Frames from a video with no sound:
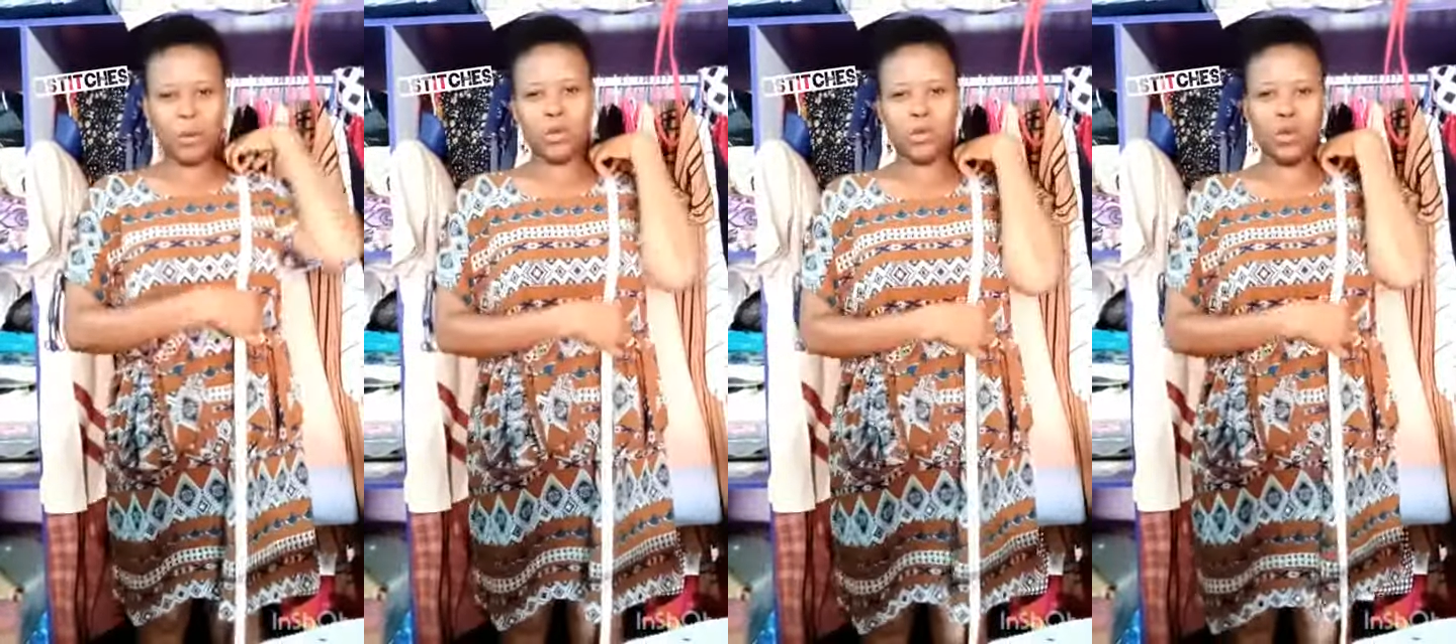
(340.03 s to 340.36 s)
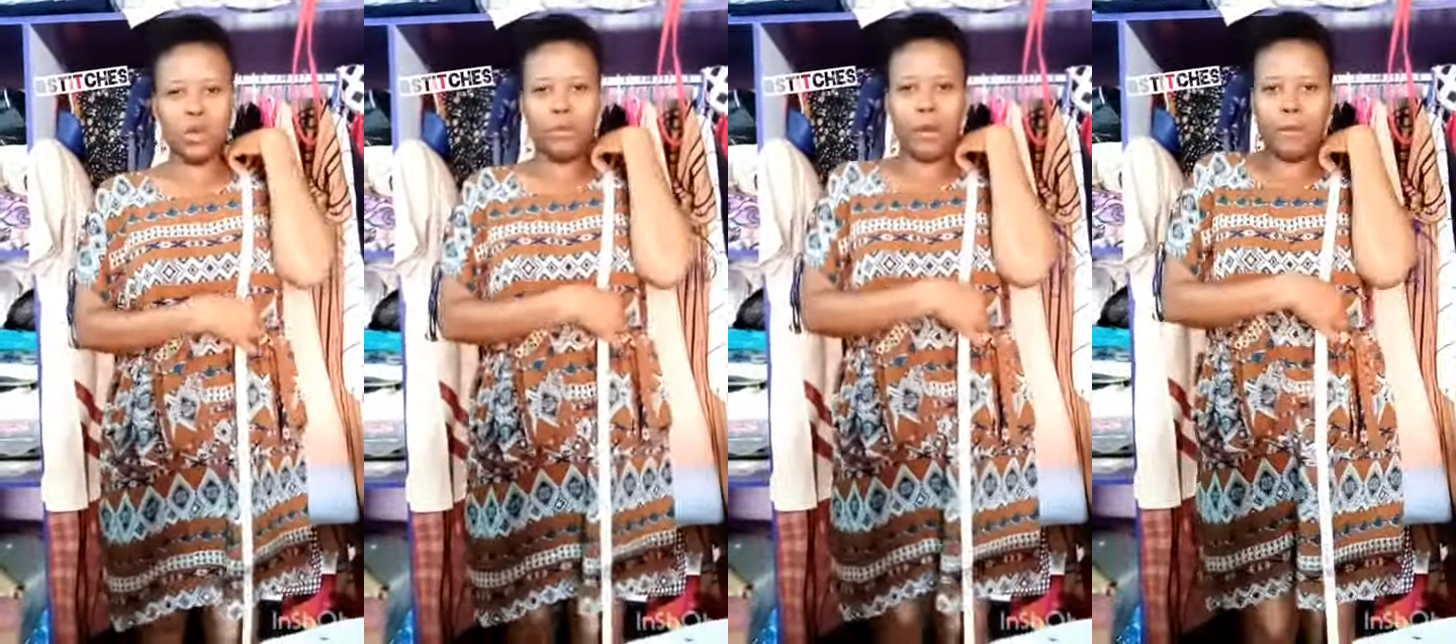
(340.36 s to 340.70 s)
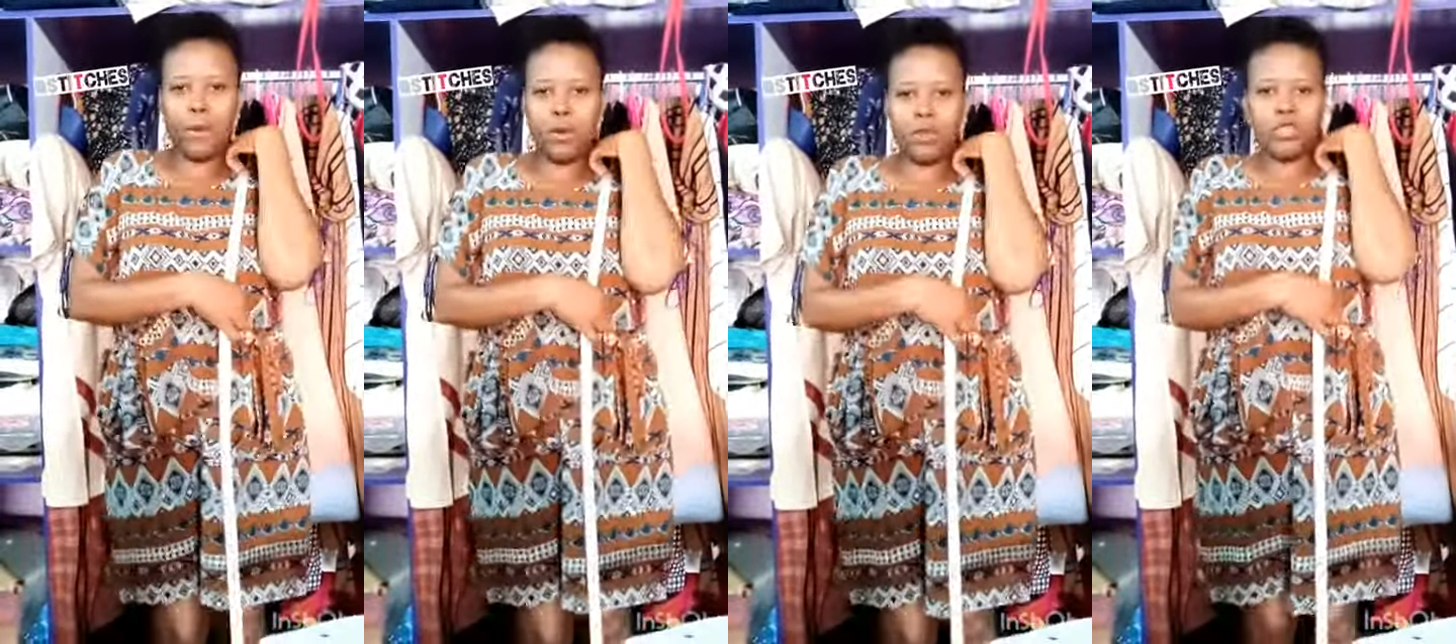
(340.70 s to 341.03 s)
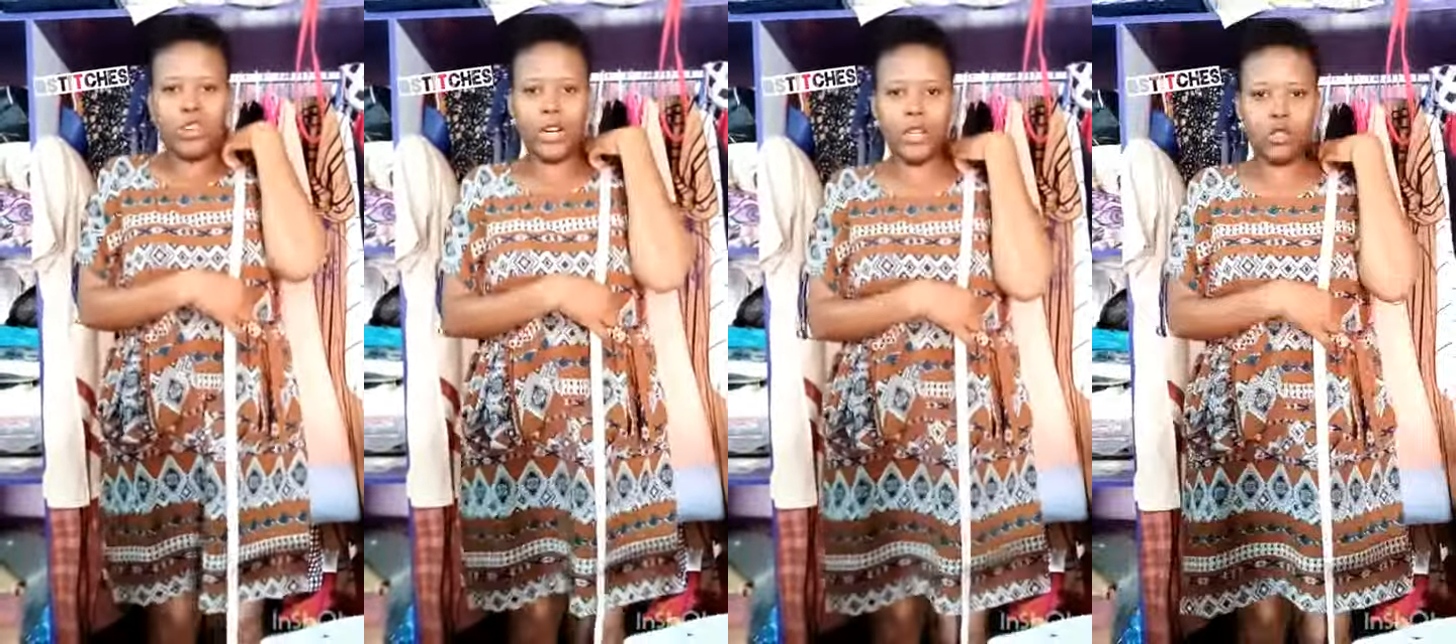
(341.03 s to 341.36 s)
want to do a peplum
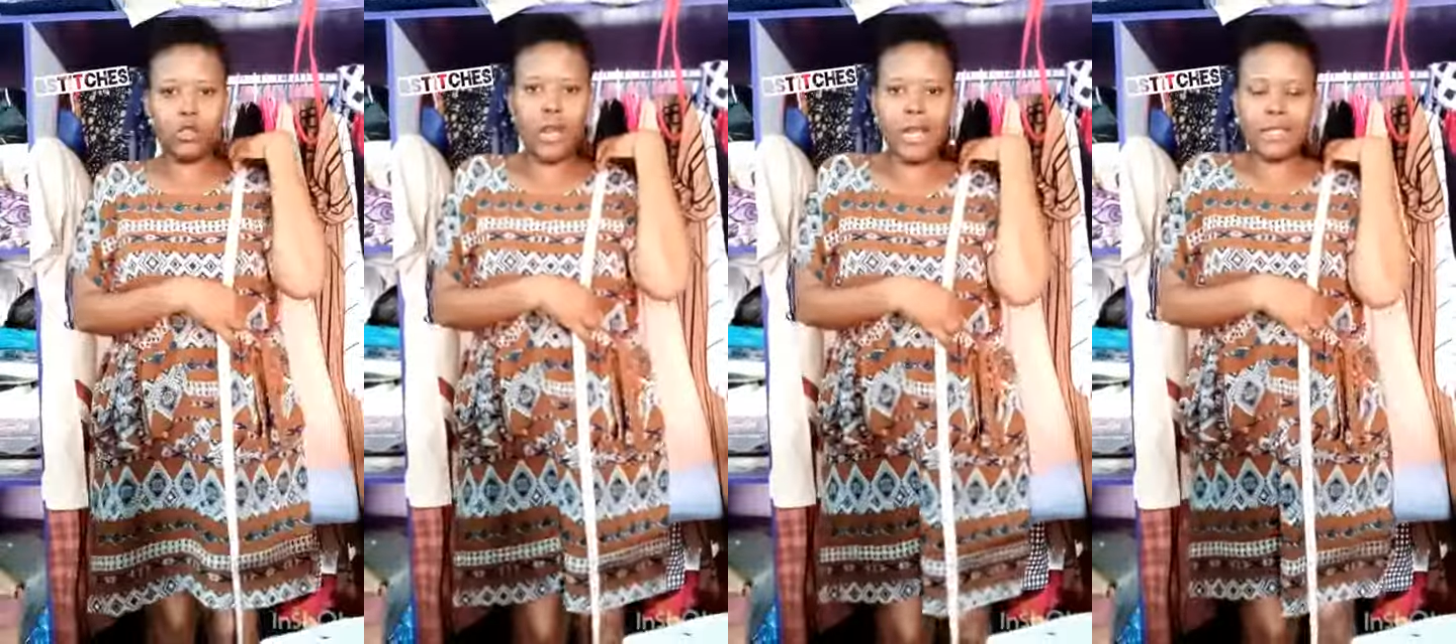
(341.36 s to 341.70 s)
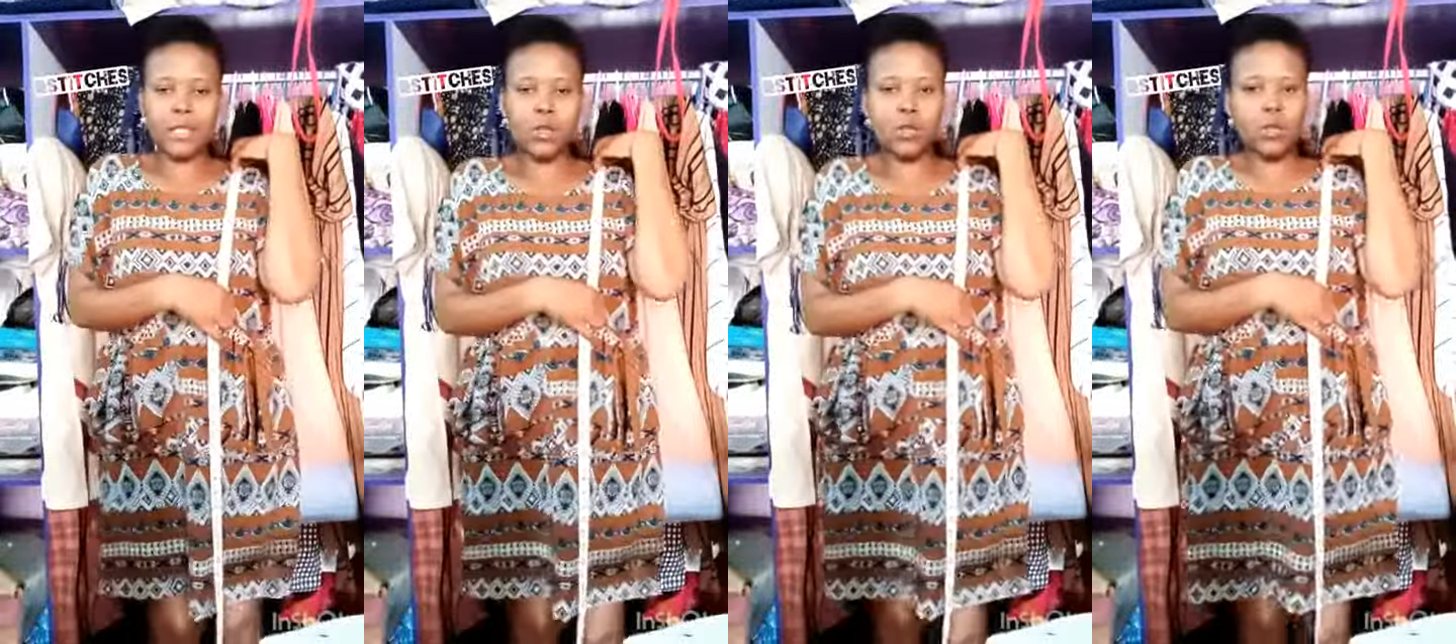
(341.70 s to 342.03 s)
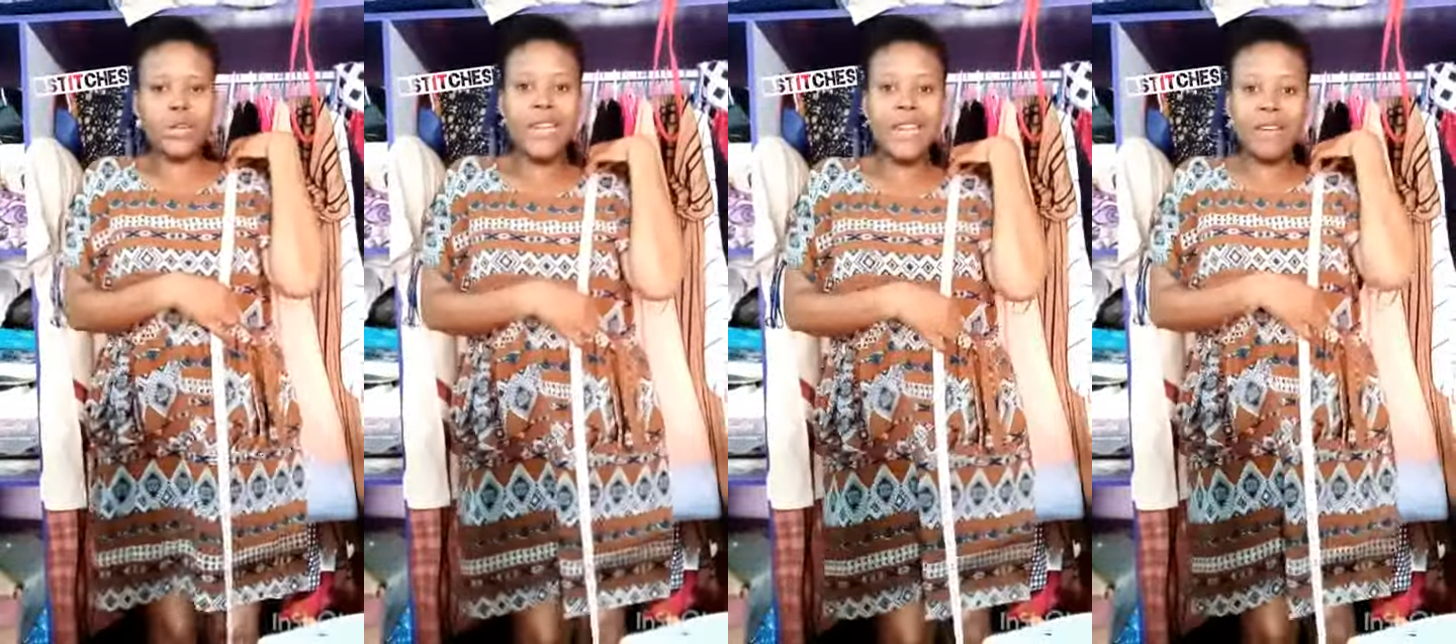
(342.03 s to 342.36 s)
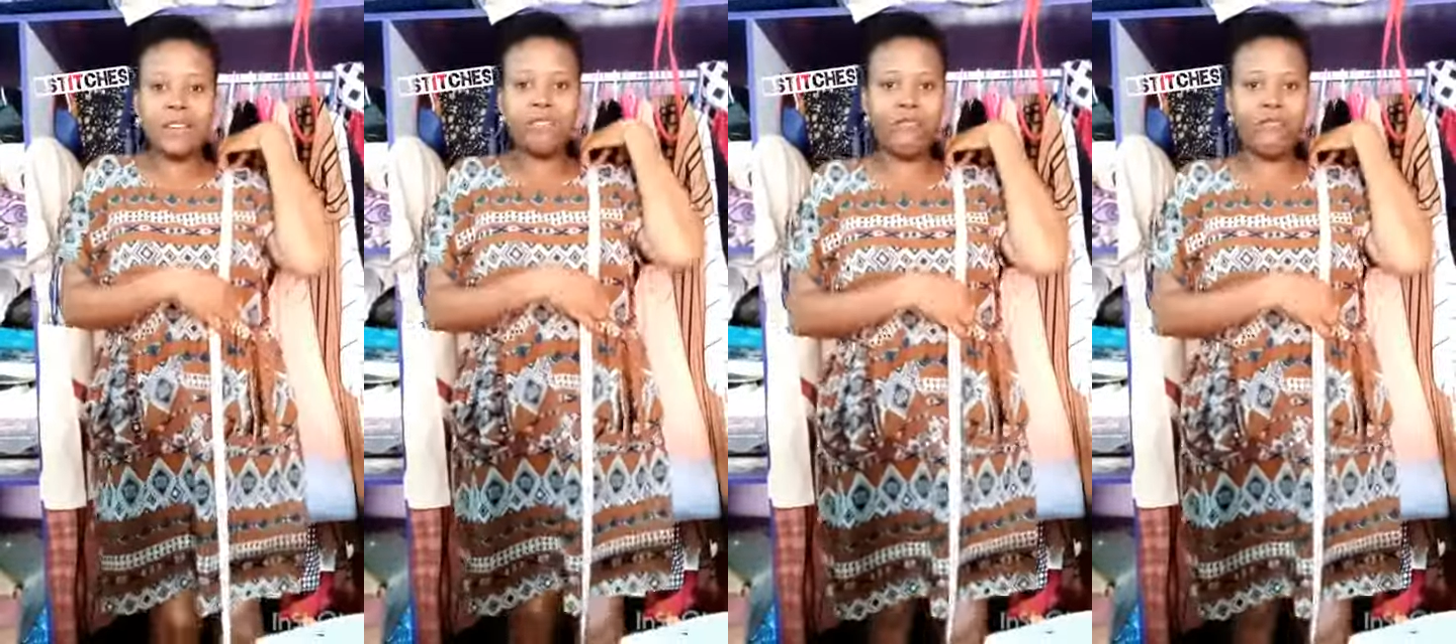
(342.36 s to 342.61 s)
dress so that it will lean